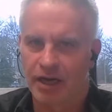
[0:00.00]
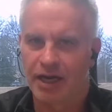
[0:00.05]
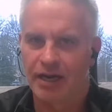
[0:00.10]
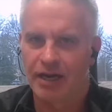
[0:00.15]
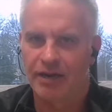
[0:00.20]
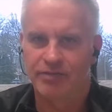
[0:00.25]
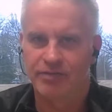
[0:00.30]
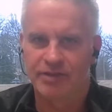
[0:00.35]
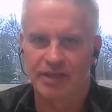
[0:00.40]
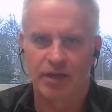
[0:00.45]

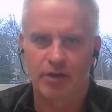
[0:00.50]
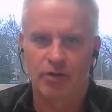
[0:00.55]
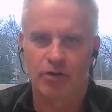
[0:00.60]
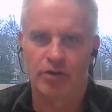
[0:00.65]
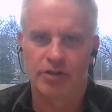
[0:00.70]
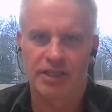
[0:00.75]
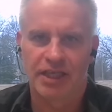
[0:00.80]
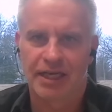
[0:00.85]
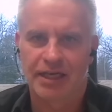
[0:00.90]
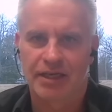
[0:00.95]
kind of
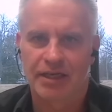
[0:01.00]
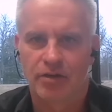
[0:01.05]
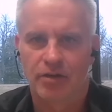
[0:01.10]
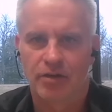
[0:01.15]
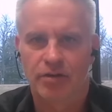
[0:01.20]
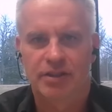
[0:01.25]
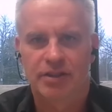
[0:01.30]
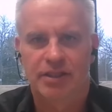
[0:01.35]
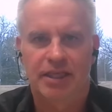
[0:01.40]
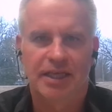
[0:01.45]
technology
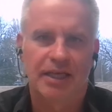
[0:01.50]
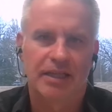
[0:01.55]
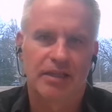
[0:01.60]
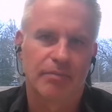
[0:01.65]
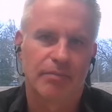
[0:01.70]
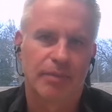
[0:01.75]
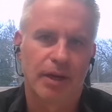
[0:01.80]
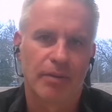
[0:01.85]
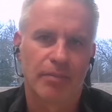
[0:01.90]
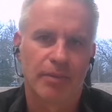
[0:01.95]
agnostic at
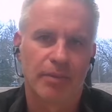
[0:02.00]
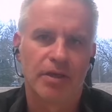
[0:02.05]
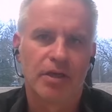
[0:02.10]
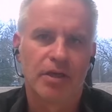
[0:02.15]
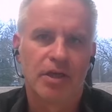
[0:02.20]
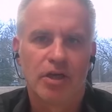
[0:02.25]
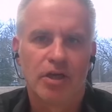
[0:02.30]
the moment.